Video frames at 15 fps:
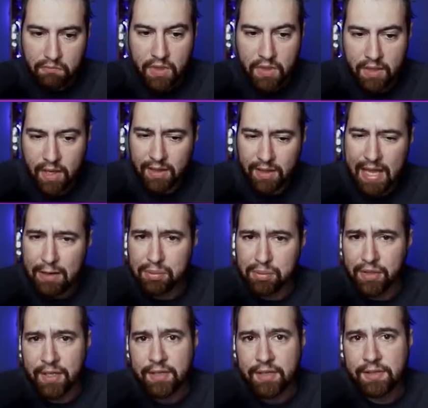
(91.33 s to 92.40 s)
a lot of
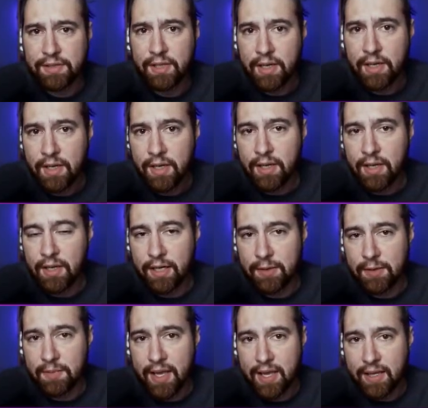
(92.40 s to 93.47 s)
players
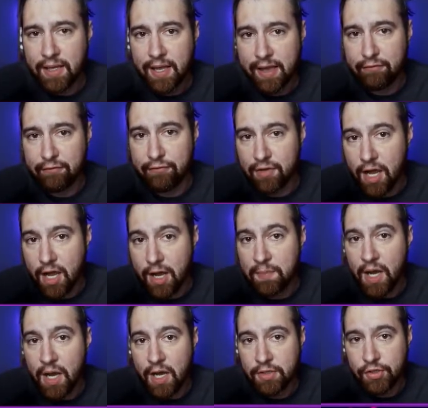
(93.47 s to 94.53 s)
that have come
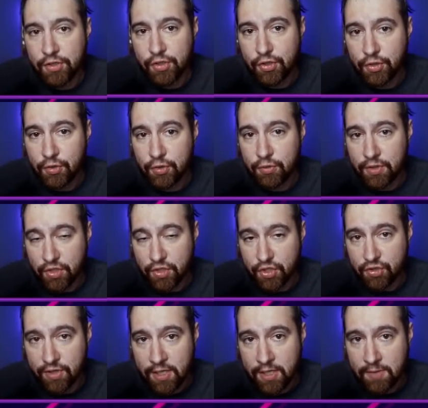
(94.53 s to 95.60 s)
onto the
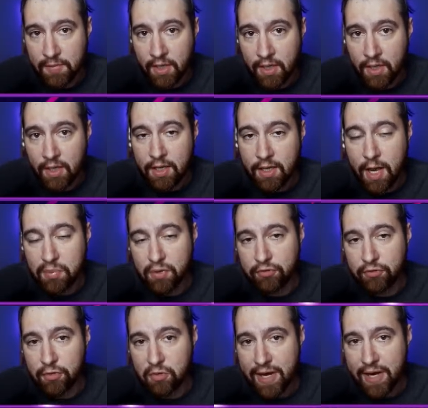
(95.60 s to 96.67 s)
stream, a couple of
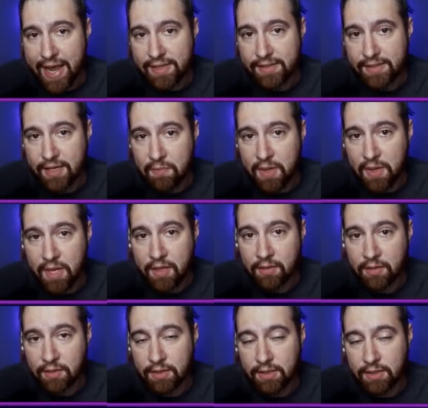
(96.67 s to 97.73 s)
them were asking me
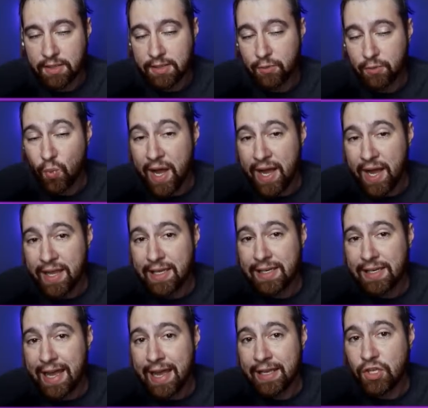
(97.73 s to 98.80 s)
why
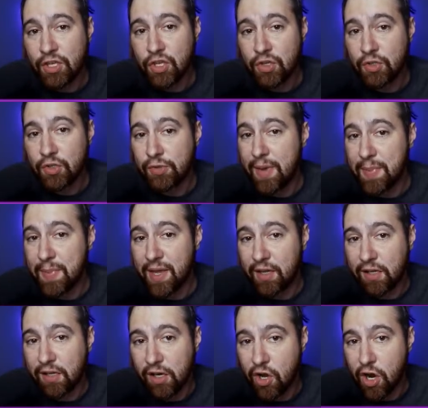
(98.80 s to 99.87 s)
not use maybe a
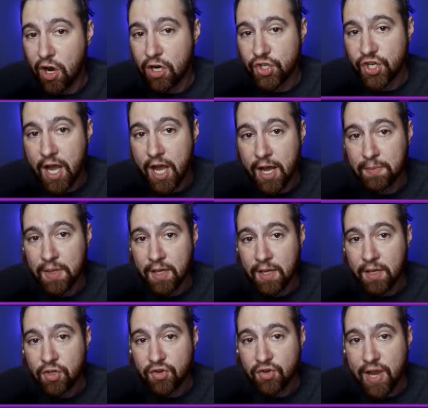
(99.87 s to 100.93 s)
Garchomp,
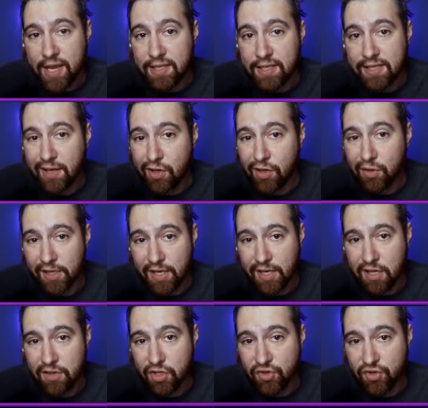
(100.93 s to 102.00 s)
Tail, or any
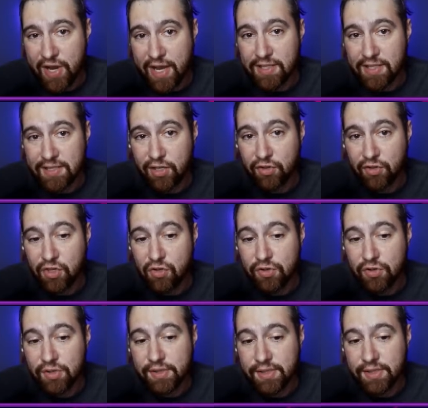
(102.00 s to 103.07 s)
other Tail
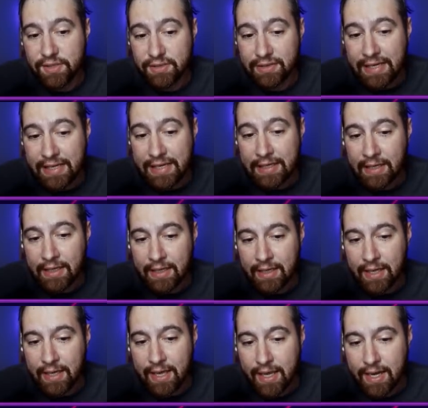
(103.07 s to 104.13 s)
users in the lead.
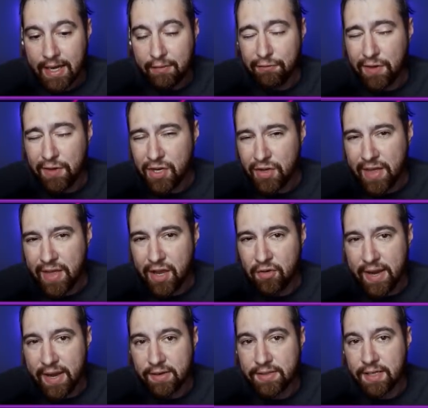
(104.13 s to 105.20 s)
And I figured that
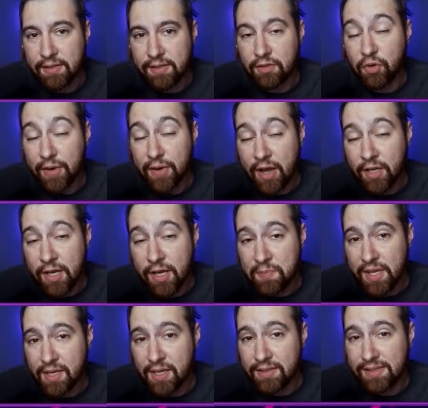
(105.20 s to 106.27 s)
Groudon
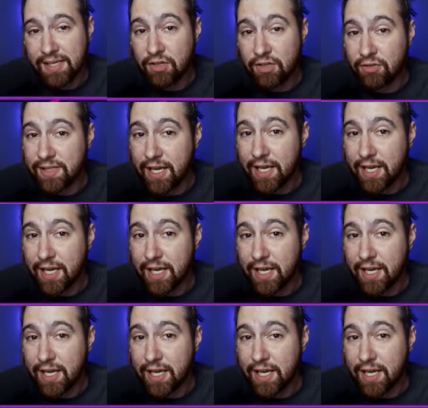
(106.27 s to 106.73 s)
being a single type